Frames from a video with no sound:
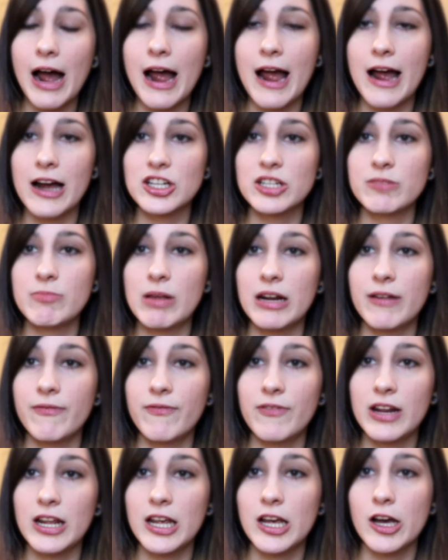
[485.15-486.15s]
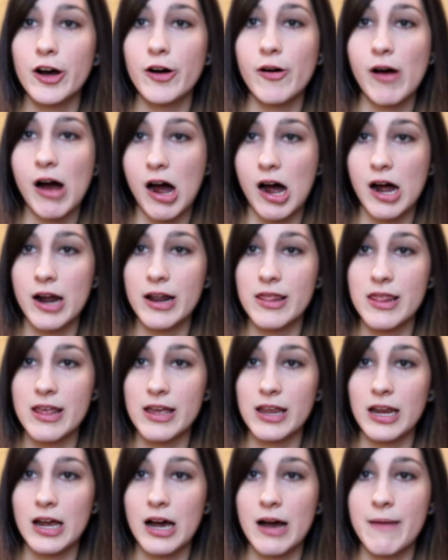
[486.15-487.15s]
I actually made a video on
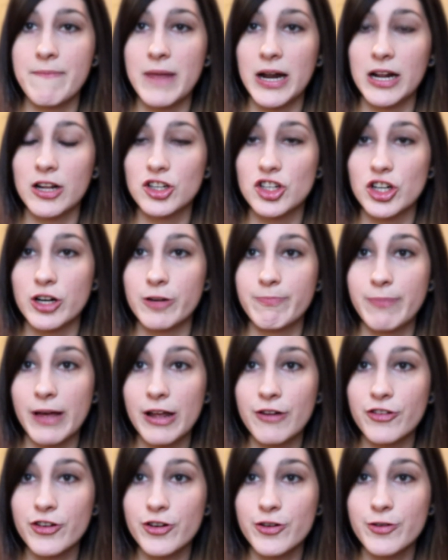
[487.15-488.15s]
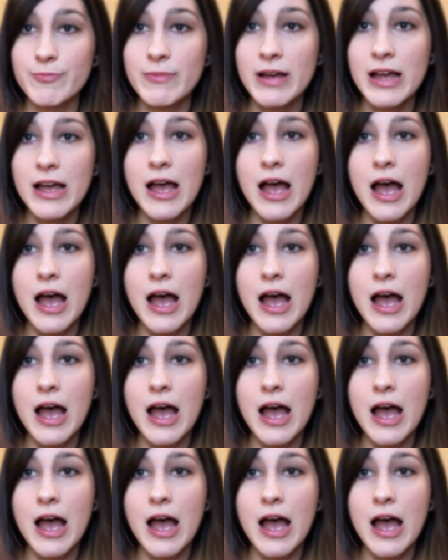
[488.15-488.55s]
the miniature bedroom.